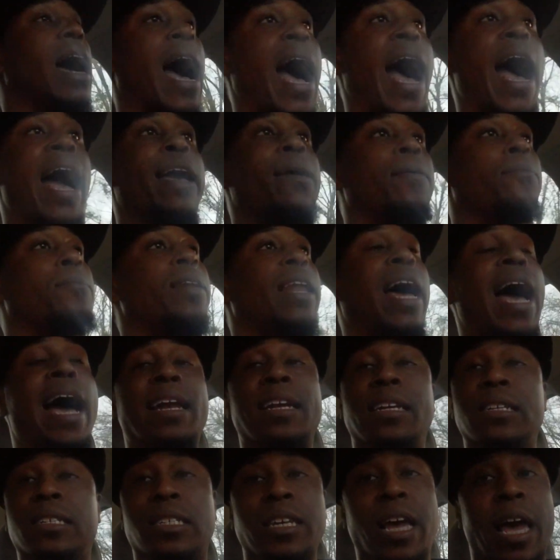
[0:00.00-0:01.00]
I am
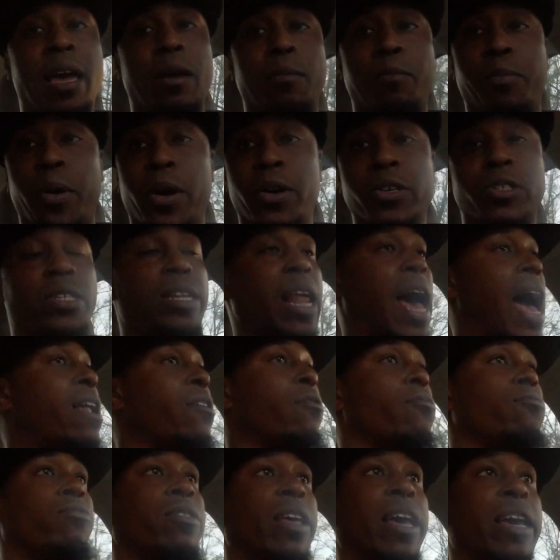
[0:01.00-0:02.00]
not the same person. I
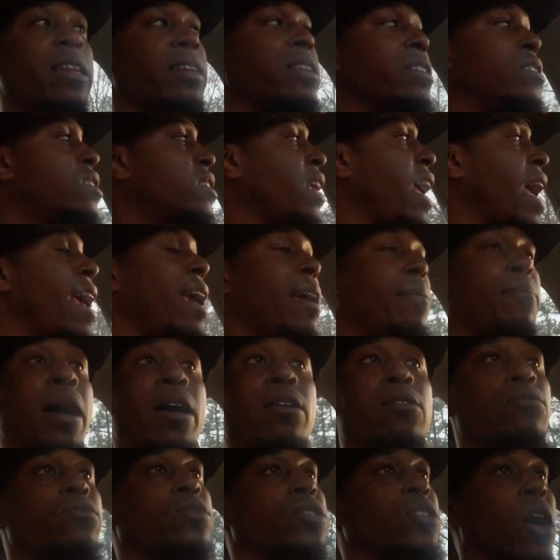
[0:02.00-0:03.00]
don't think the same.
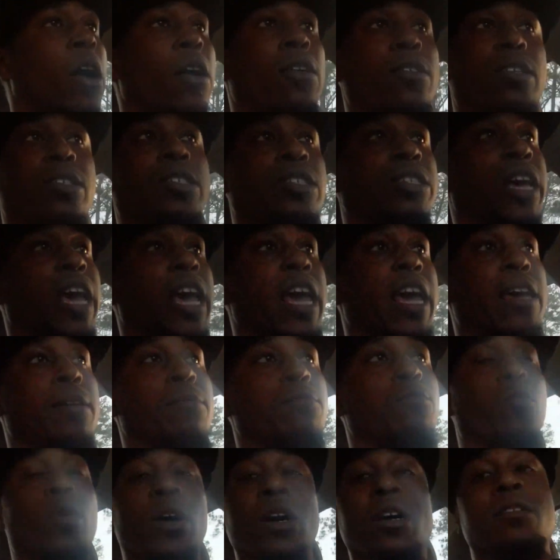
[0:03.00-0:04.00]
I don't talk the
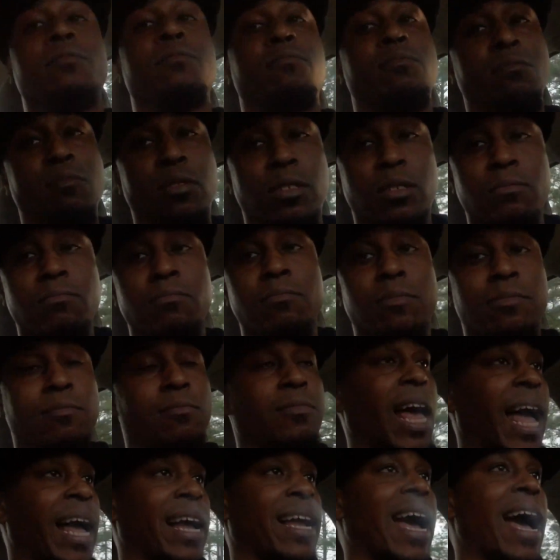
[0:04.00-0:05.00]
same. Well,
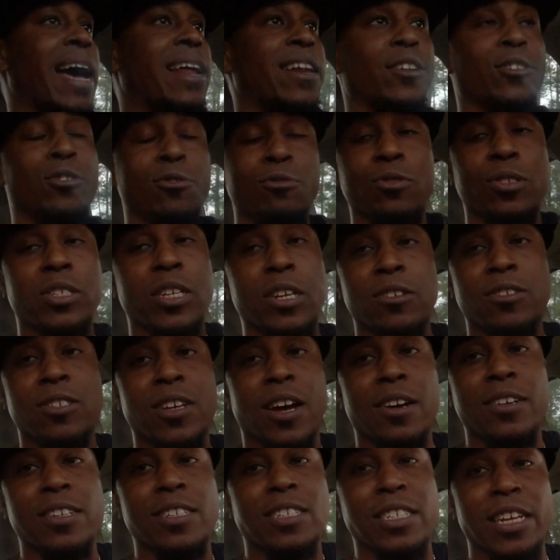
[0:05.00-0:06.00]
I kind of do still
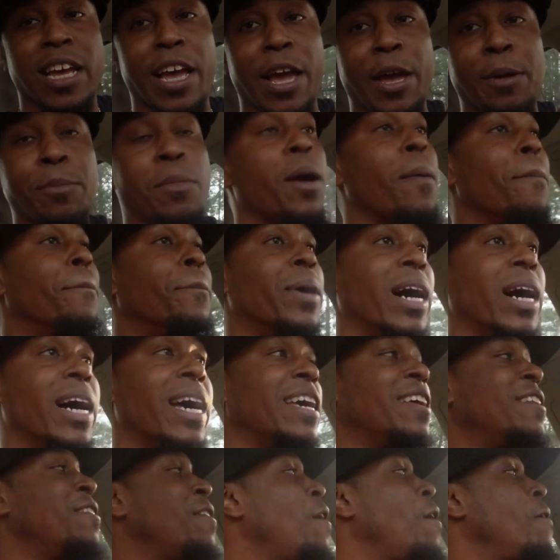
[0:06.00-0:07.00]
talk the same.
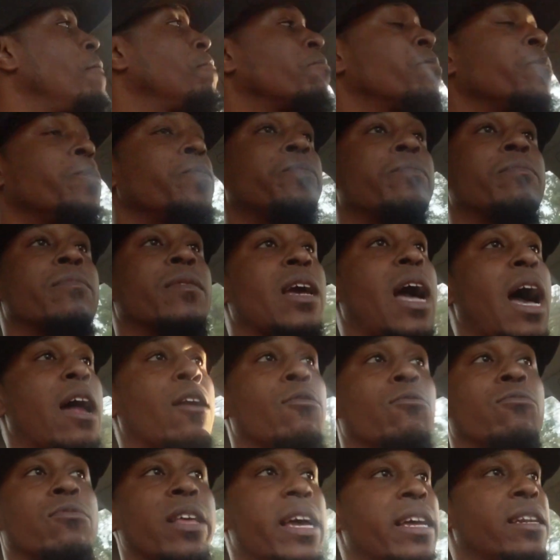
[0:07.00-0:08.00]
But I
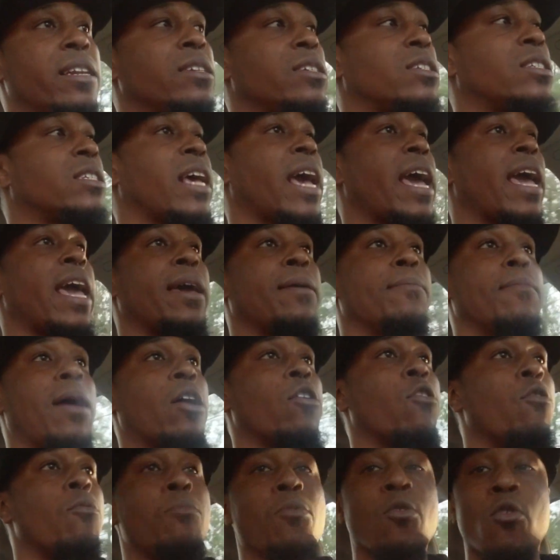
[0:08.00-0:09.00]
don't think the same.
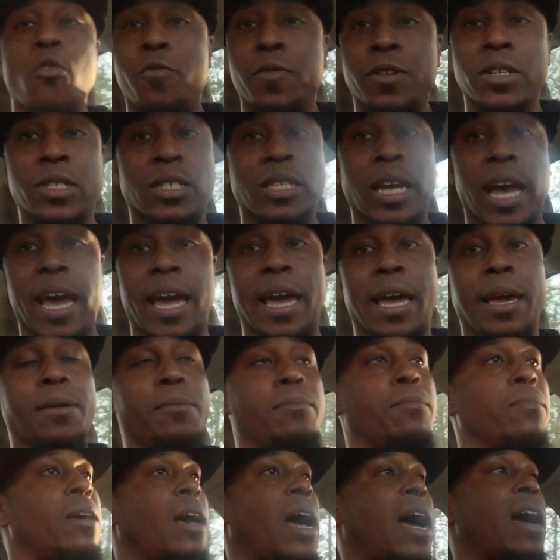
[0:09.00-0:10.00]
I don't move the
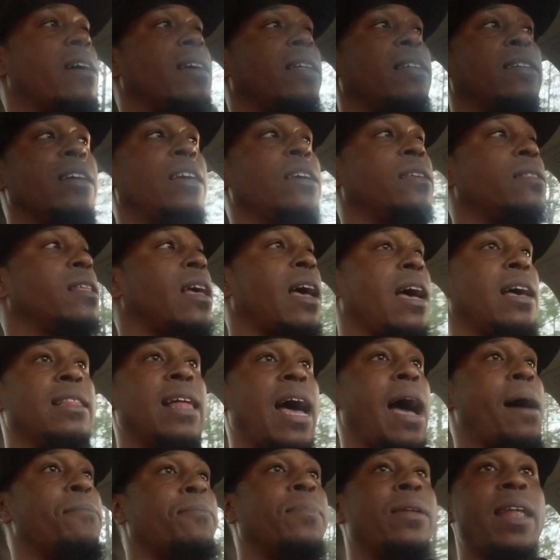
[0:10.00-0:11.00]
same.
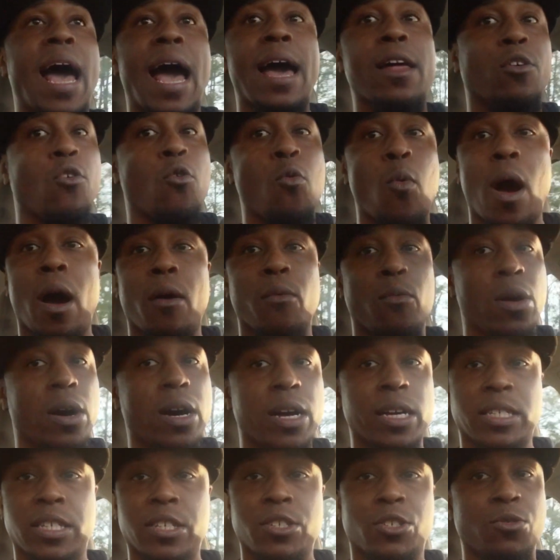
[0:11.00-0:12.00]
I'm not who I
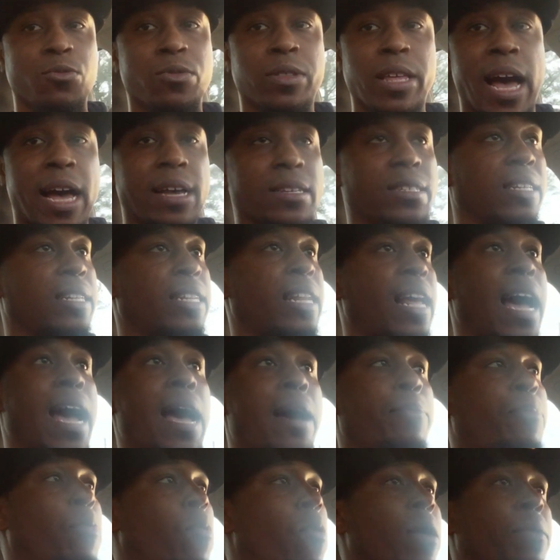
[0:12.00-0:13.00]
was in
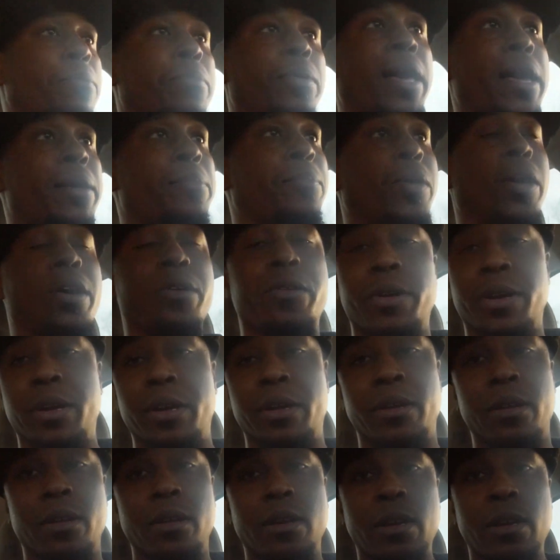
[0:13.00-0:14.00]
2009, point blank, period.